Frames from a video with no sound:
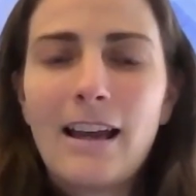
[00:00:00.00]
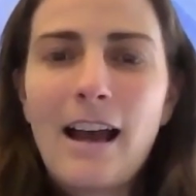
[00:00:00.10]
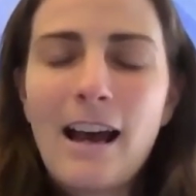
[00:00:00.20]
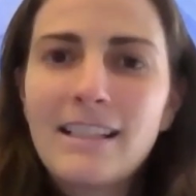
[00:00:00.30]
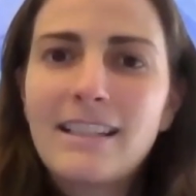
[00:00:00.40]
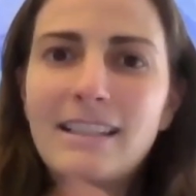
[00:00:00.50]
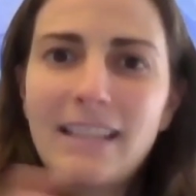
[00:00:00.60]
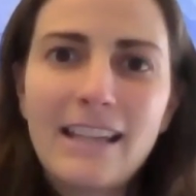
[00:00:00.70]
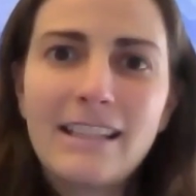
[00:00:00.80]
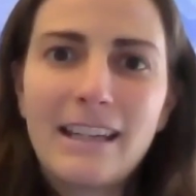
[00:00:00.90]

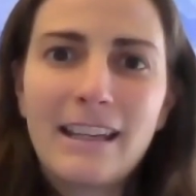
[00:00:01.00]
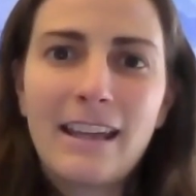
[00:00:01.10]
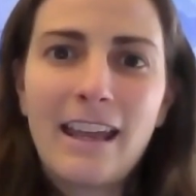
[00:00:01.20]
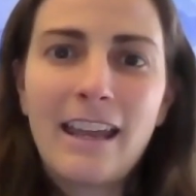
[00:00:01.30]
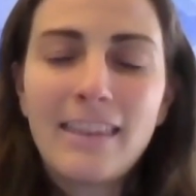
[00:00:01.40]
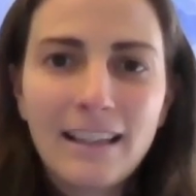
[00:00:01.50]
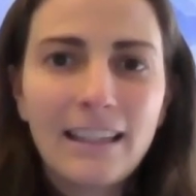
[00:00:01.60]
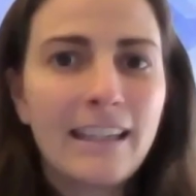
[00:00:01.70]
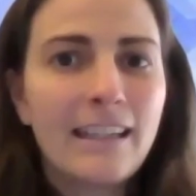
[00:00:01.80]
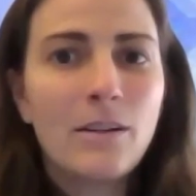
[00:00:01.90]
understanding
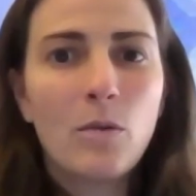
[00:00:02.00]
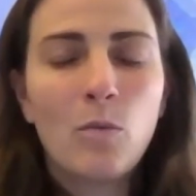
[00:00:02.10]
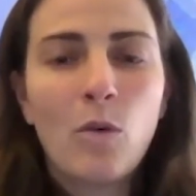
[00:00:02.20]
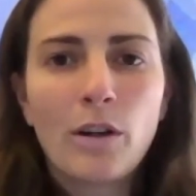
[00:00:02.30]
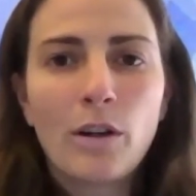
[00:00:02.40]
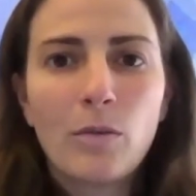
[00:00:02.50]
ethically what